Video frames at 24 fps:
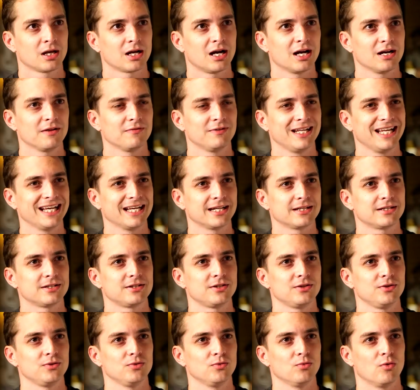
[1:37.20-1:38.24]
Kind of linked
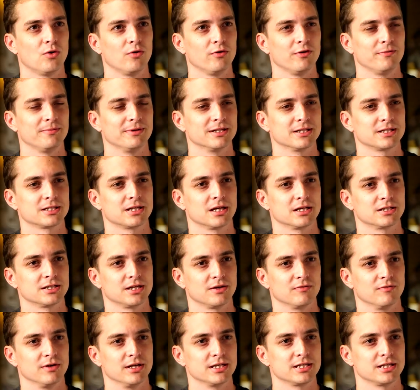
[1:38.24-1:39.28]
to what we've been
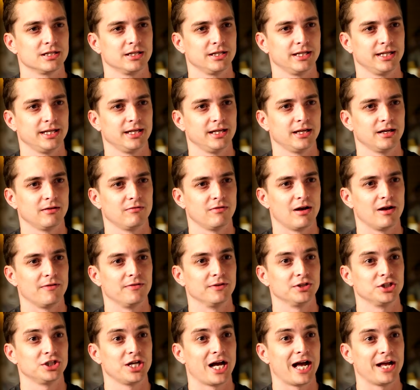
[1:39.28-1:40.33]
discussing recently around the
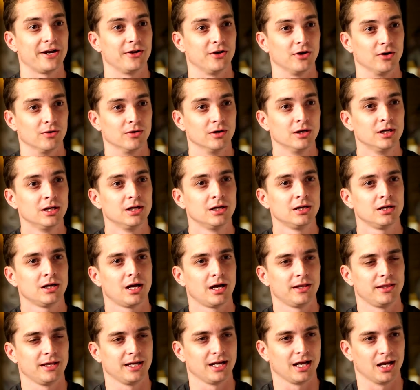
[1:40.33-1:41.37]
shadow,
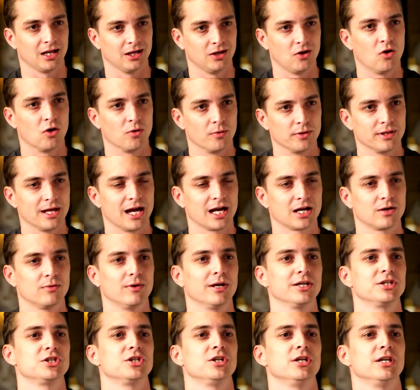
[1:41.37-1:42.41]
I think along with that
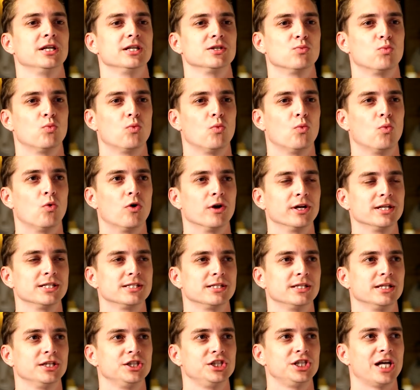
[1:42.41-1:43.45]
question is what is
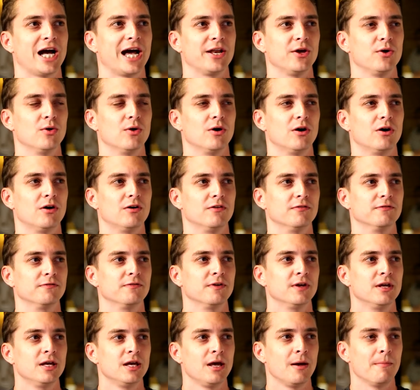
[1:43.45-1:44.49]
the shadow of
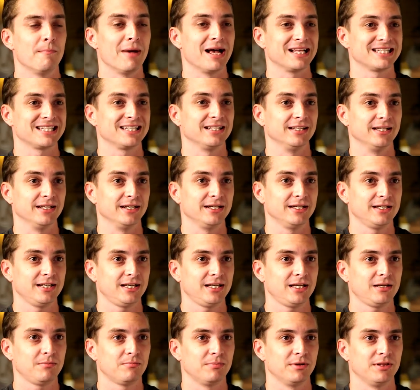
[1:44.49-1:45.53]

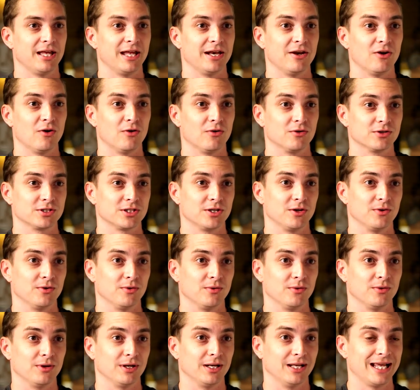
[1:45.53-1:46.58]
masculinity, but then
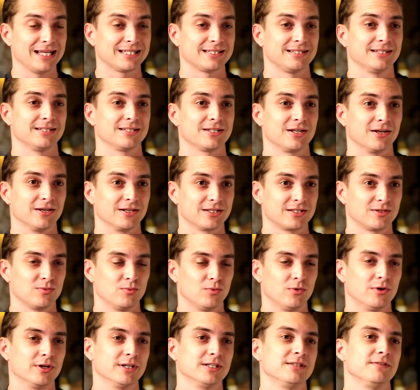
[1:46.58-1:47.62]
also less discussed,
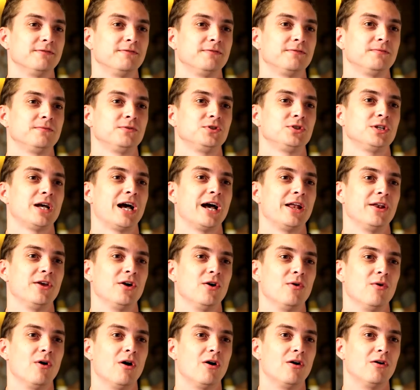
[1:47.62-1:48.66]
what is the
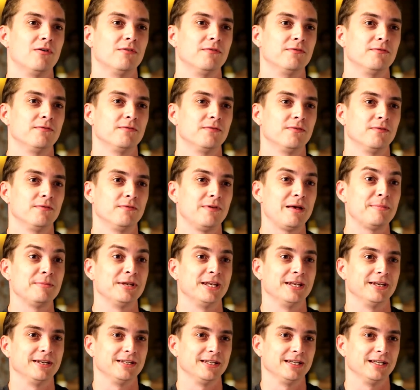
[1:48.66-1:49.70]
shadow of
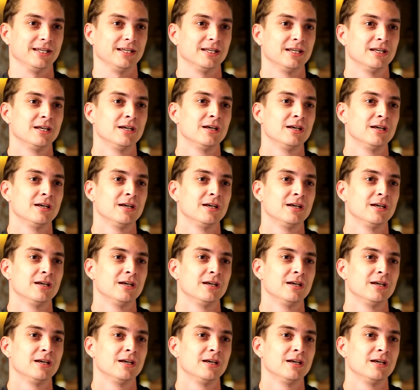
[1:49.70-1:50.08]
femininity?